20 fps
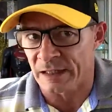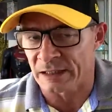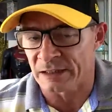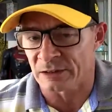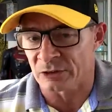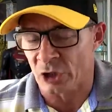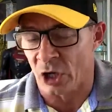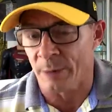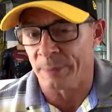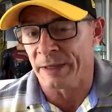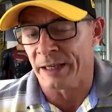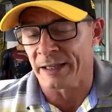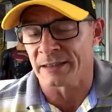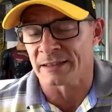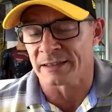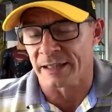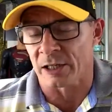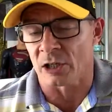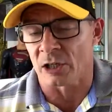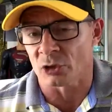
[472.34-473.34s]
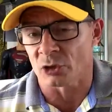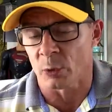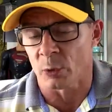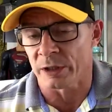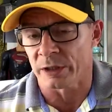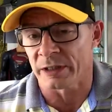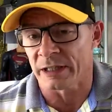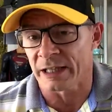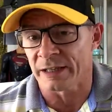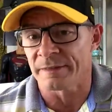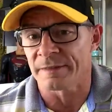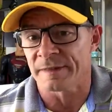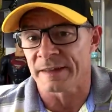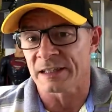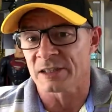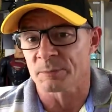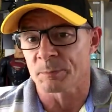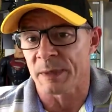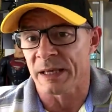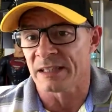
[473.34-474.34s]
Tom King has said on Twitter that
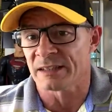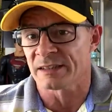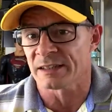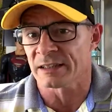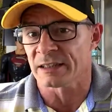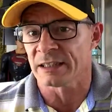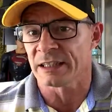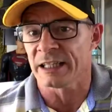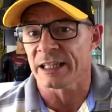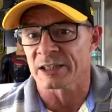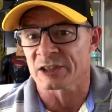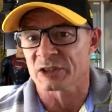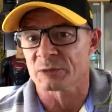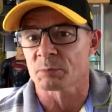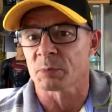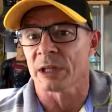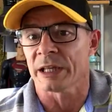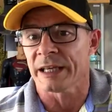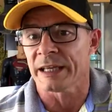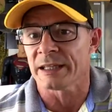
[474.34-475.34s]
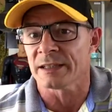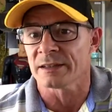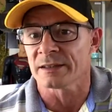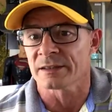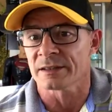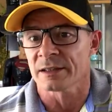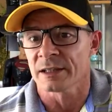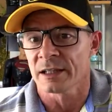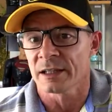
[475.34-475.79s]
this basically explains